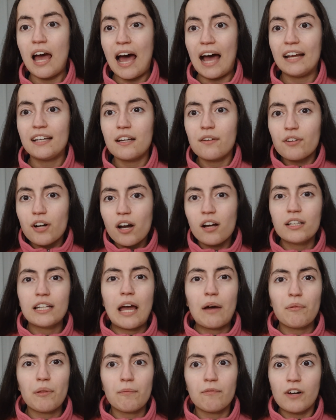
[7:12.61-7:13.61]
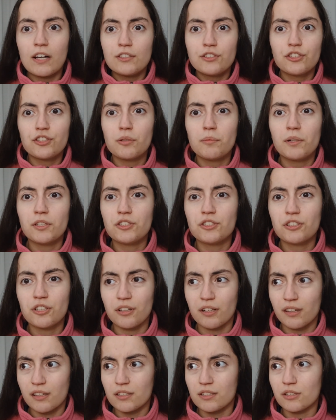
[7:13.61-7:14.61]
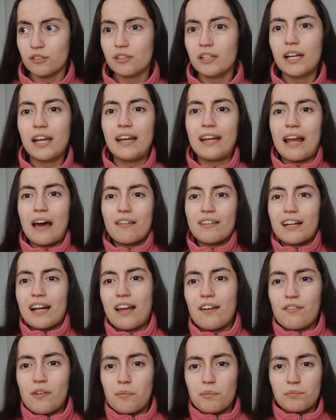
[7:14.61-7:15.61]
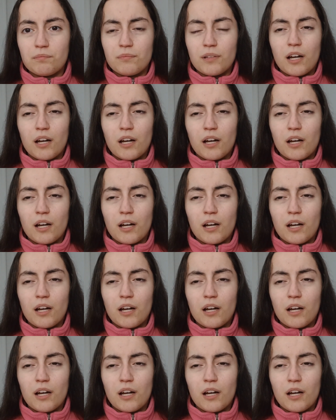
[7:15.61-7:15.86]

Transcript: I never hung out with friends too much during the degree, and now that I have